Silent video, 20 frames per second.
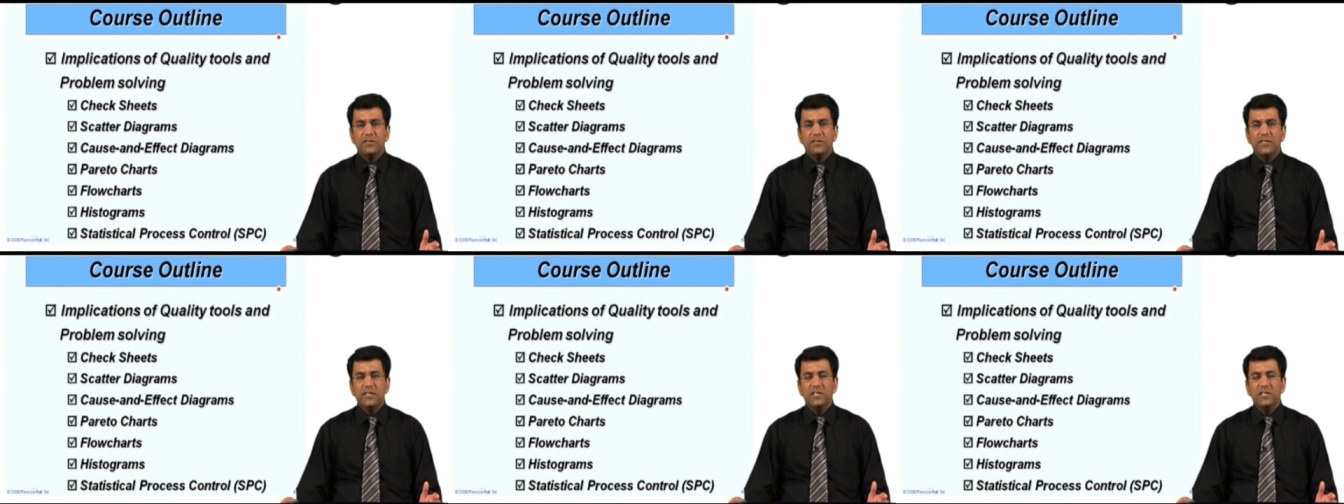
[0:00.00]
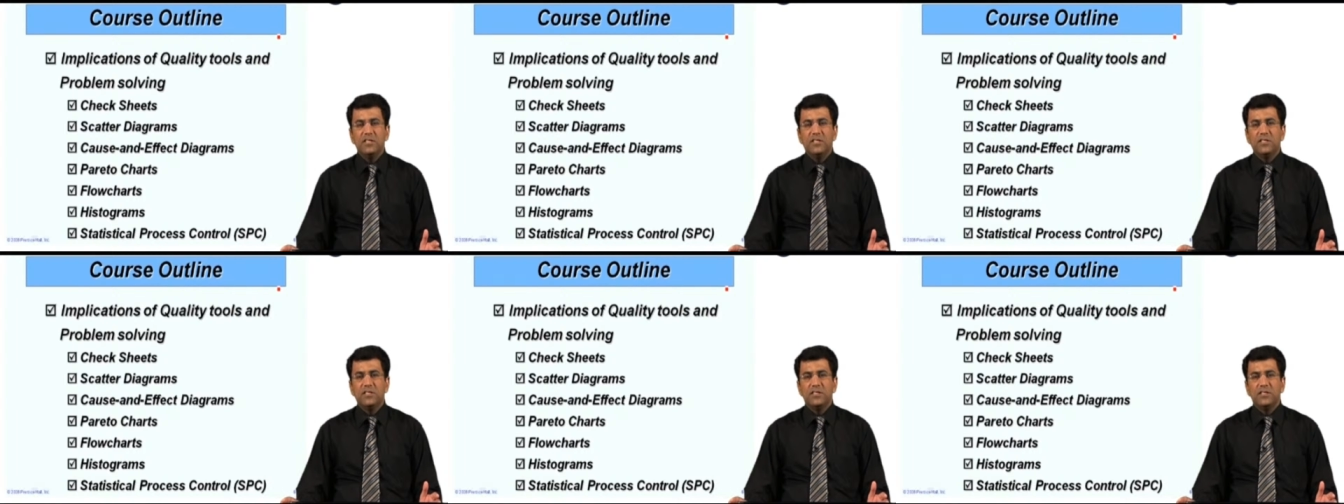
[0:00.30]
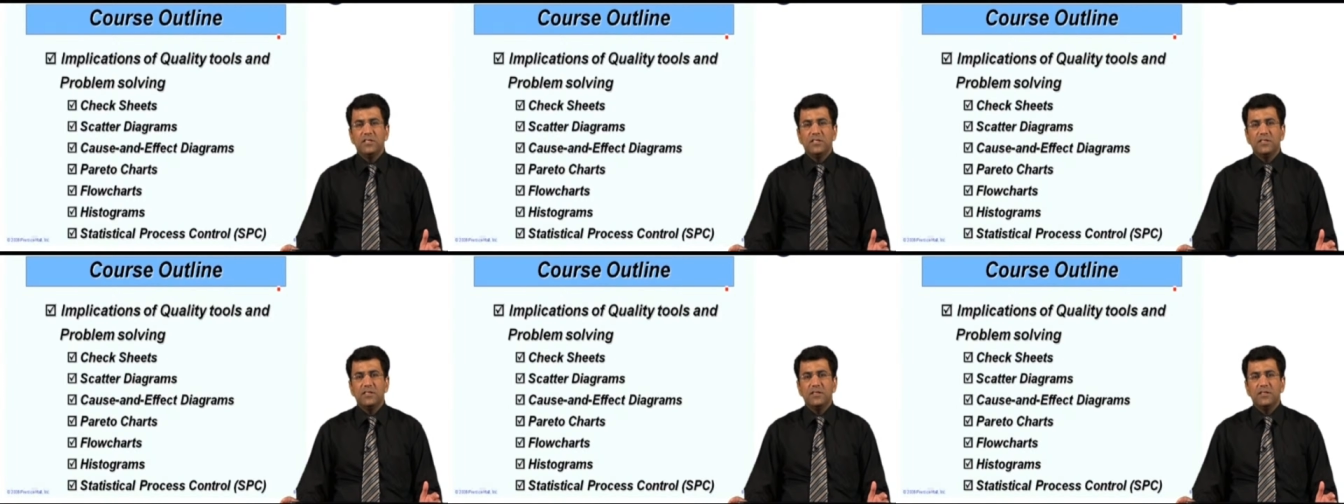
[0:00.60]
these
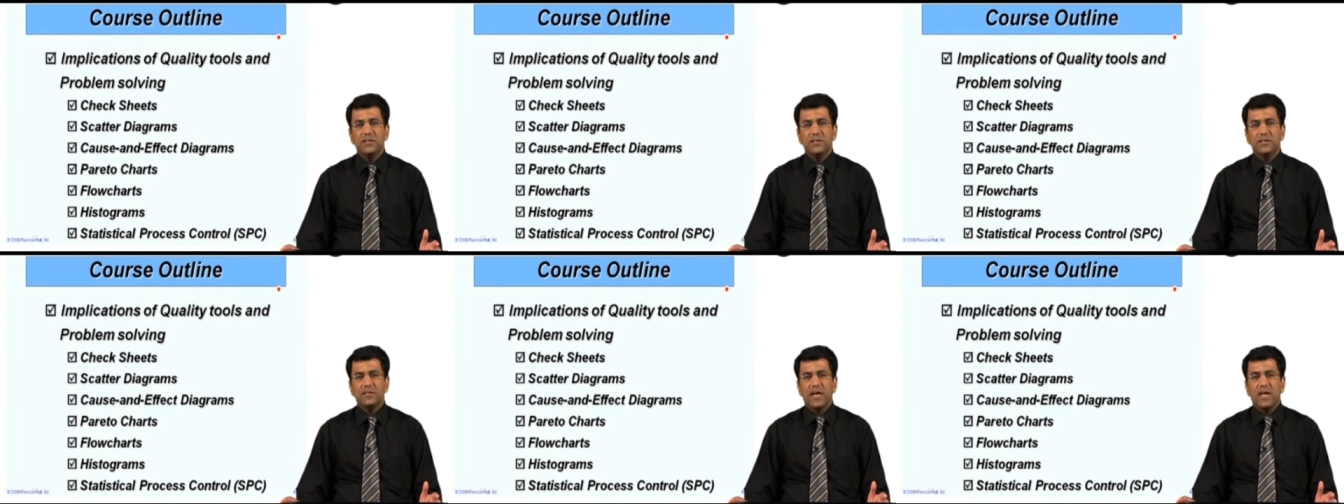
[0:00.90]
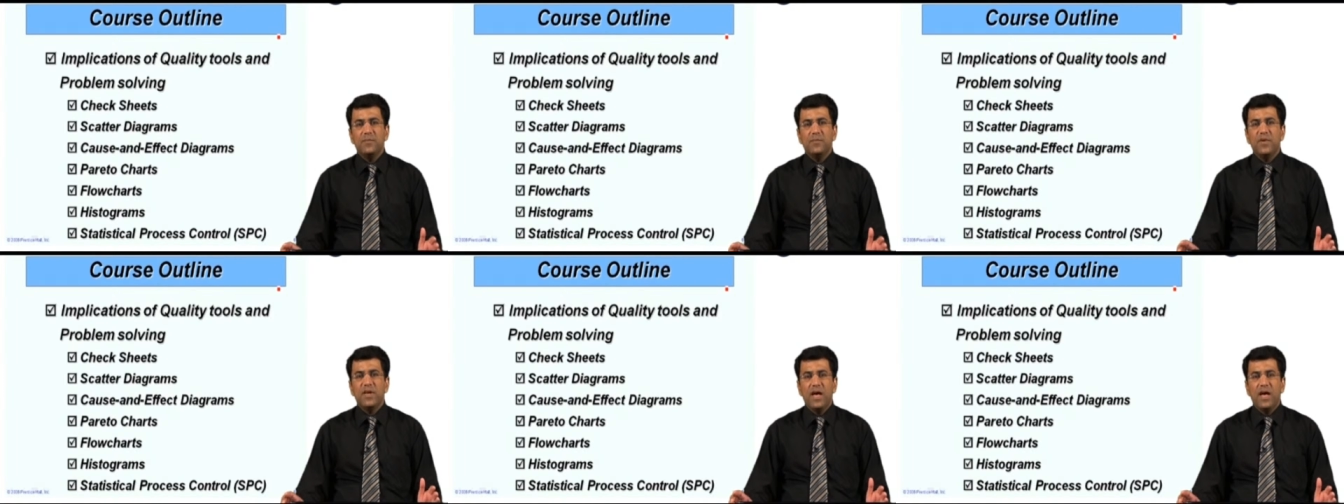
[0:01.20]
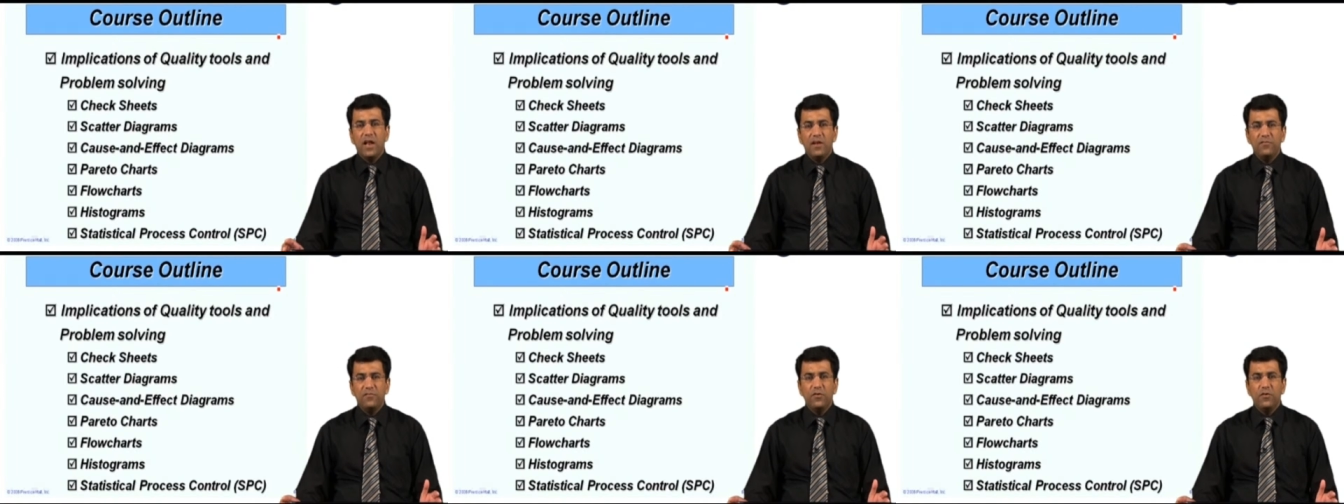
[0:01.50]
can be
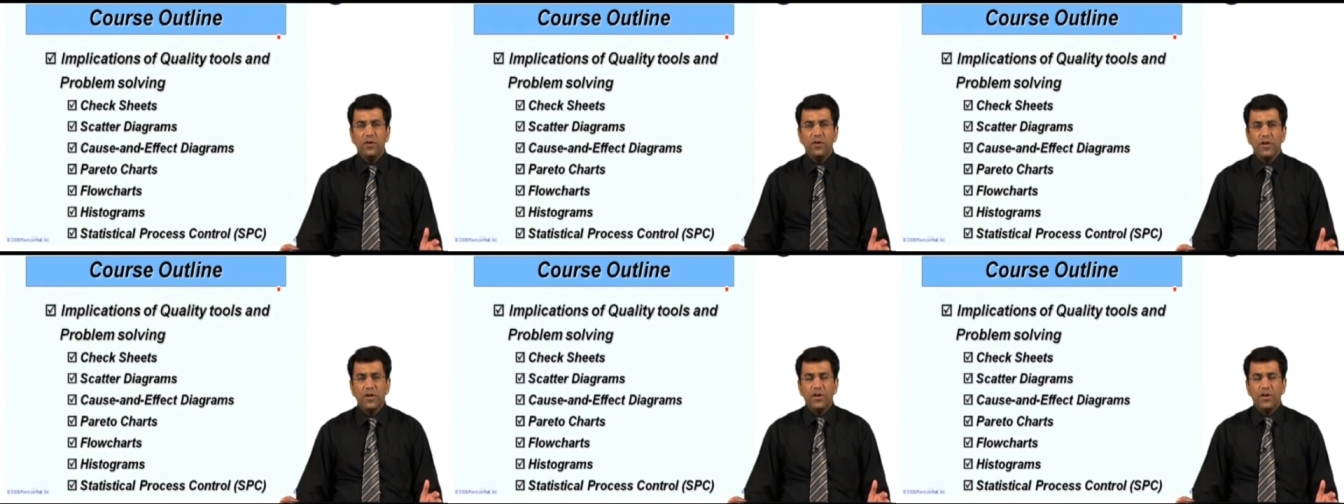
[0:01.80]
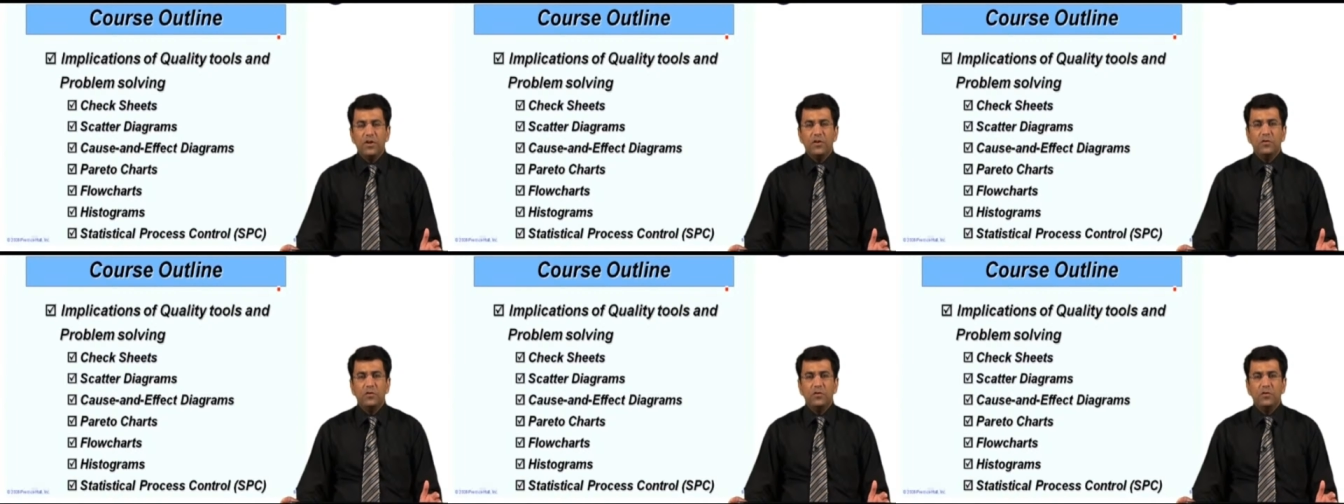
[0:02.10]
helpful